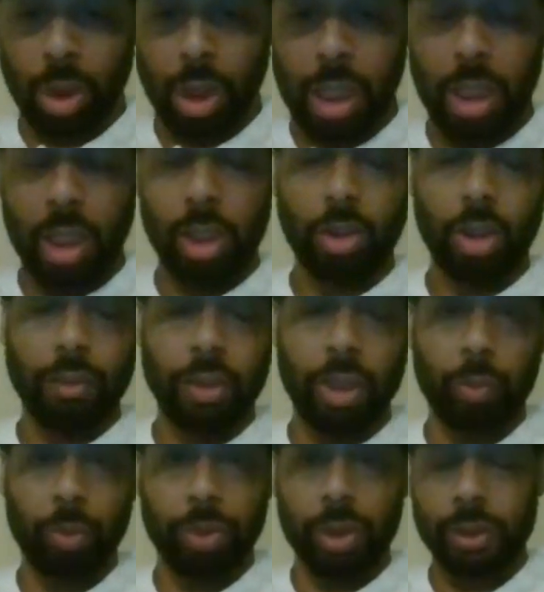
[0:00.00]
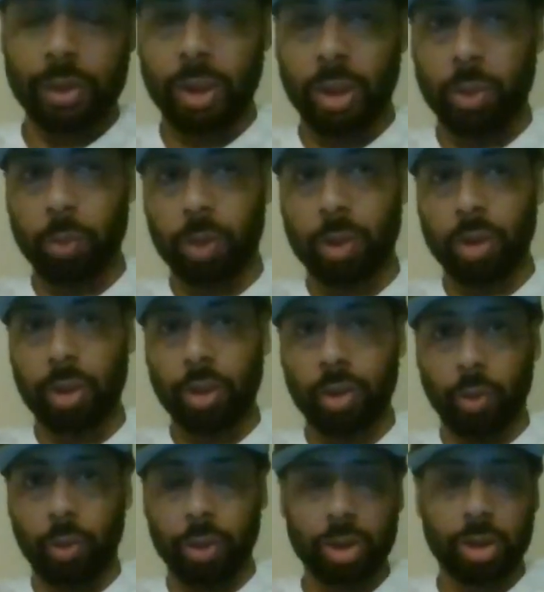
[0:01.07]
I think with this scene,
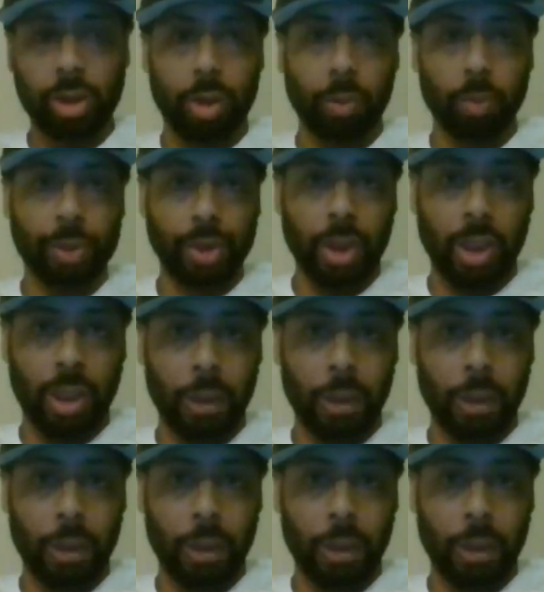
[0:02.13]
this scene was